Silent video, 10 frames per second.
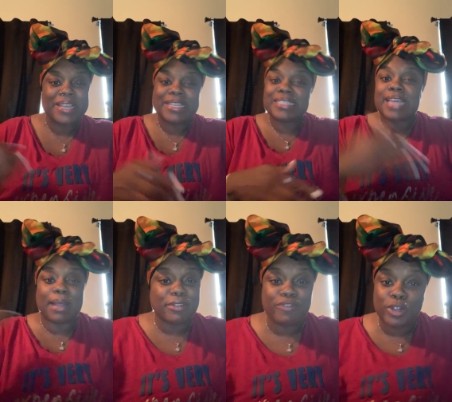
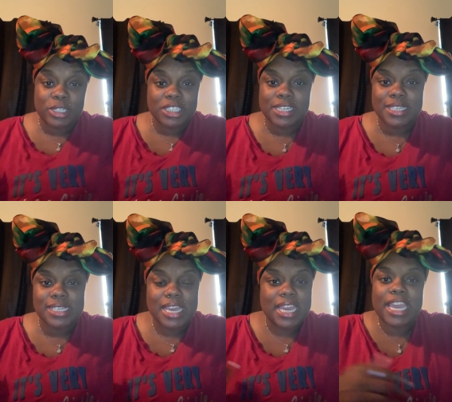stop the foolishness
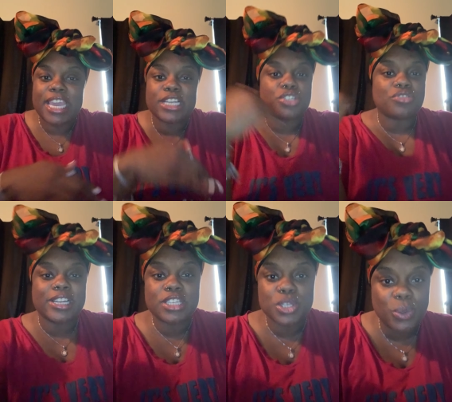and get
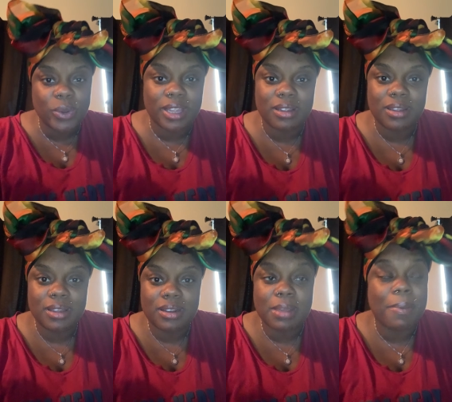straight to it.
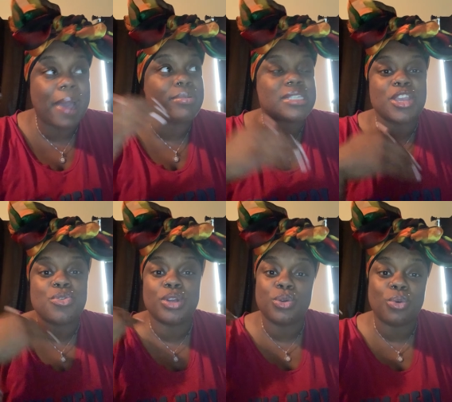The Bible says
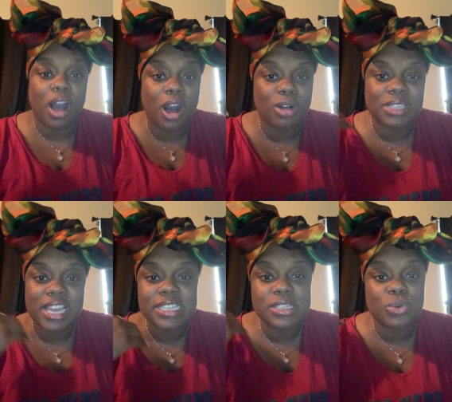you could do all
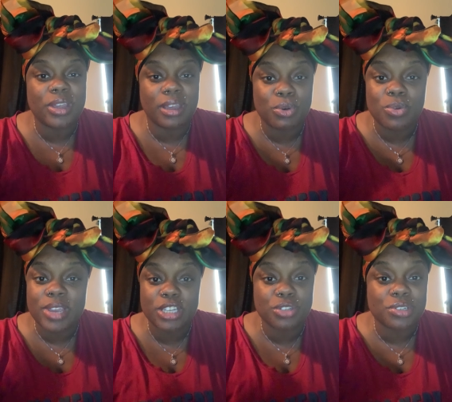things through him who
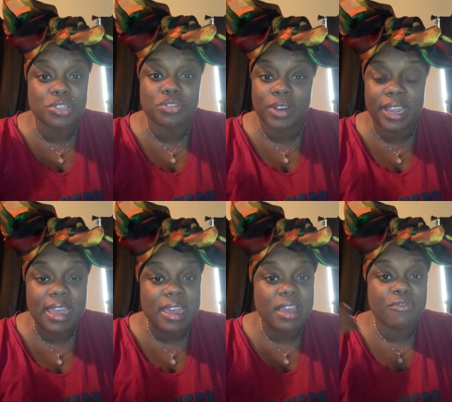gives you the strength.
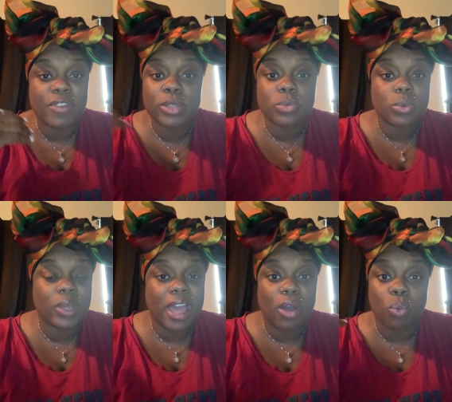And faith
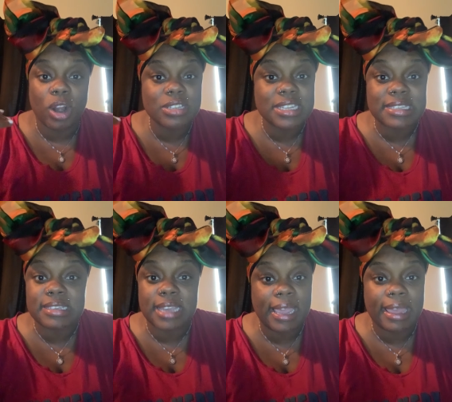without works is
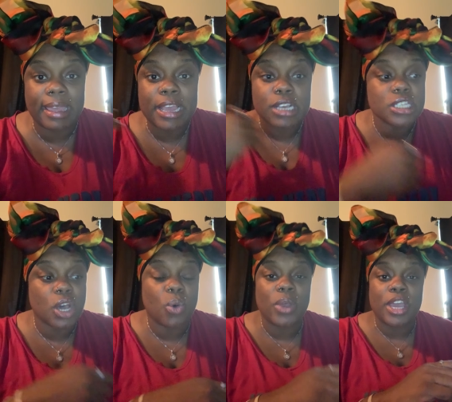dead.
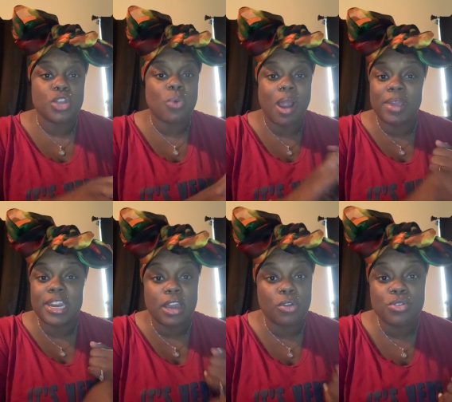So you
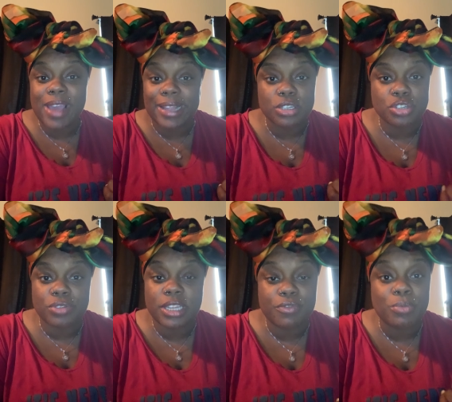already know you got the
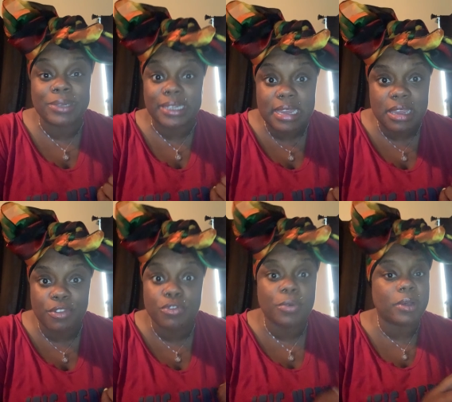strength if you believe.
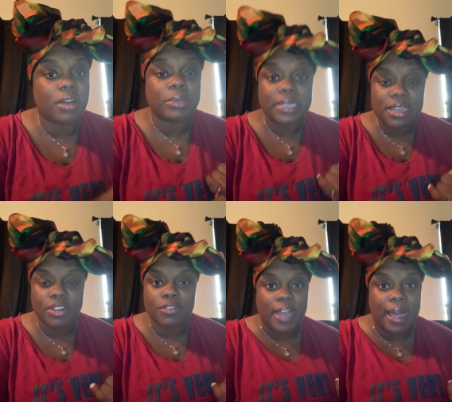If you're a
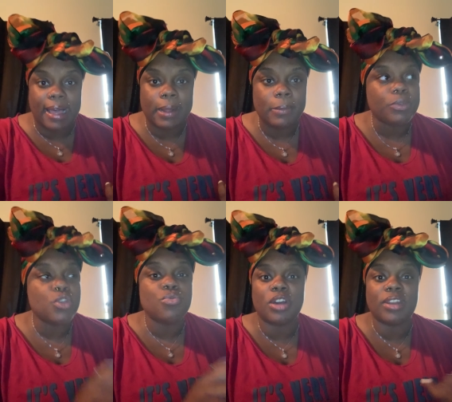believer of God,
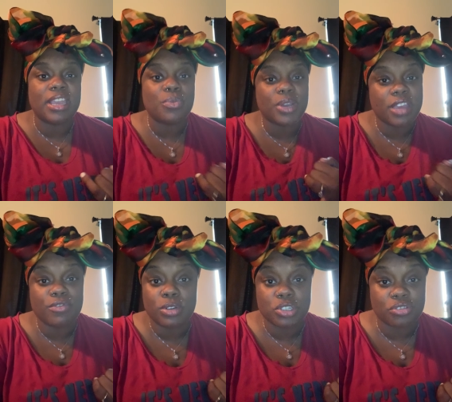you know that he will give
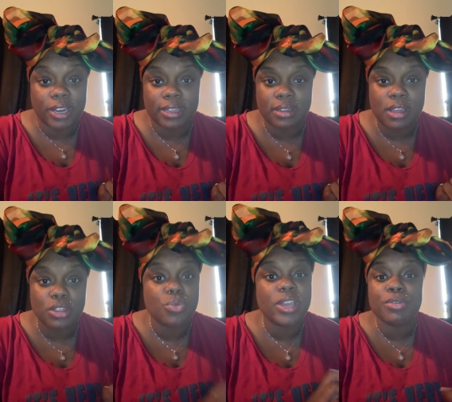you the strength.
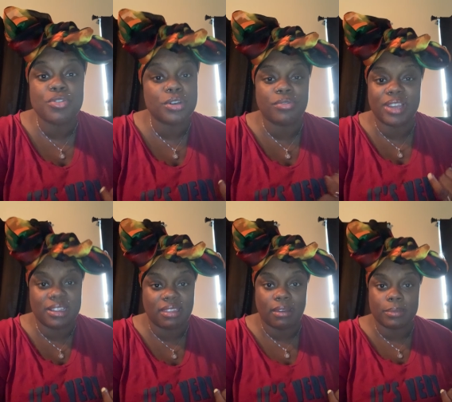Through him, you could do
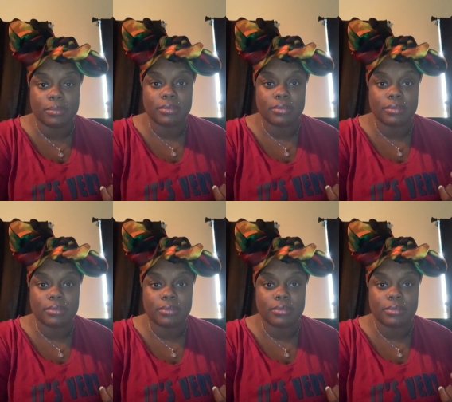anything.